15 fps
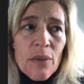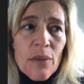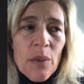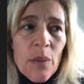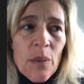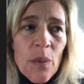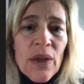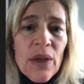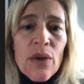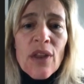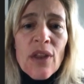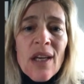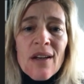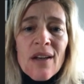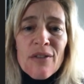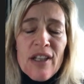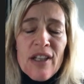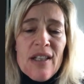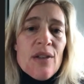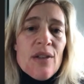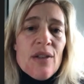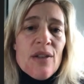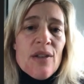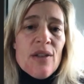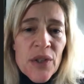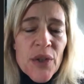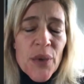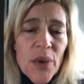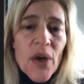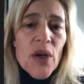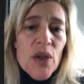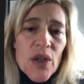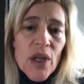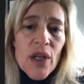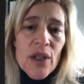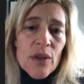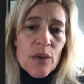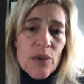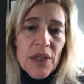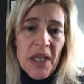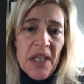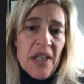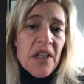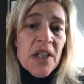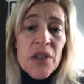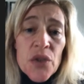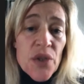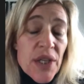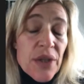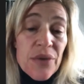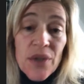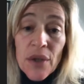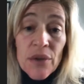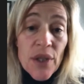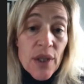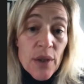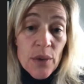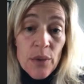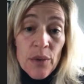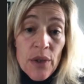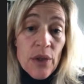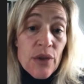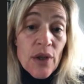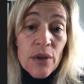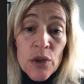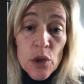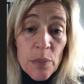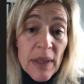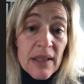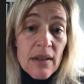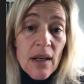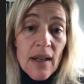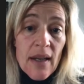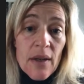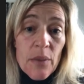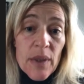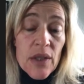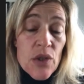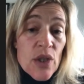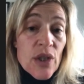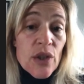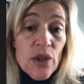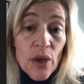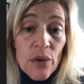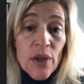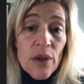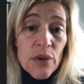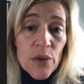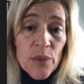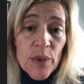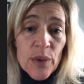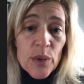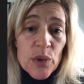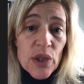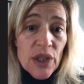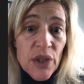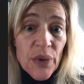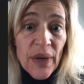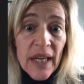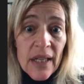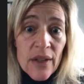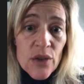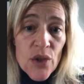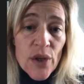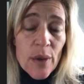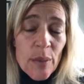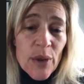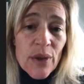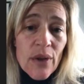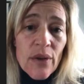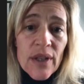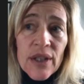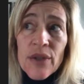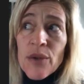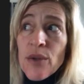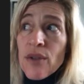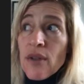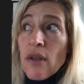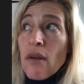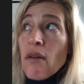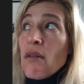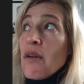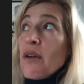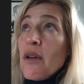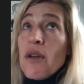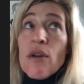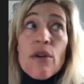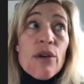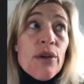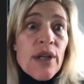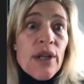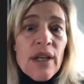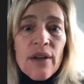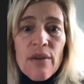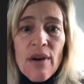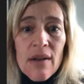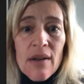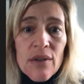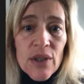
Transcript: When you think of it, when you are alone in a country you don't know, you don't speak the language and you don't know the rules, and you're in a terminal and you're looking around and